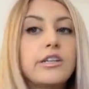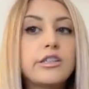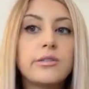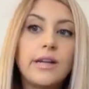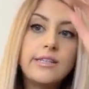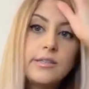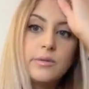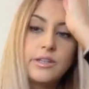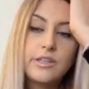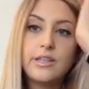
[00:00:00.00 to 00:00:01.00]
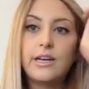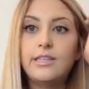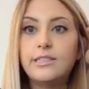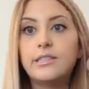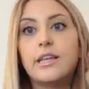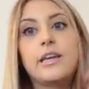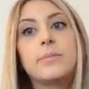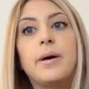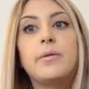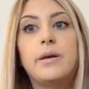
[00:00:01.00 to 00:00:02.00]
So that's the only thing that I didn't like
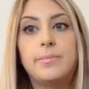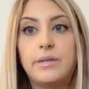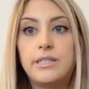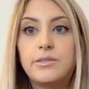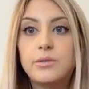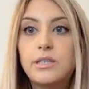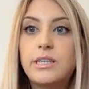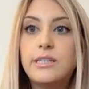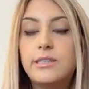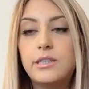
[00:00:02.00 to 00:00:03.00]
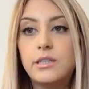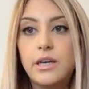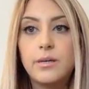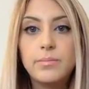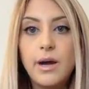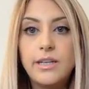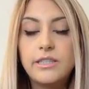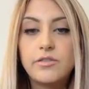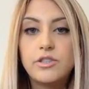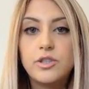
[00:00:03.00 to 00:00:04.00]
about it, but it's really easy to like buy a
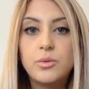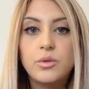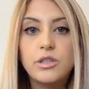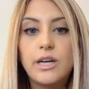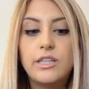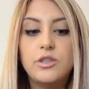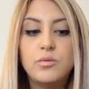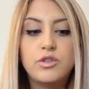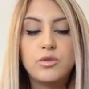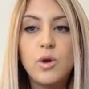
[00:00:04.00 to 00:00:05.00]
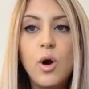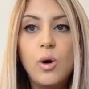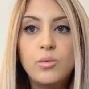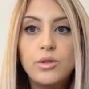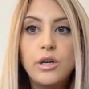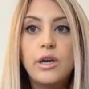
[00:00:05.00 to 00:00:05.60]
different tool and use your own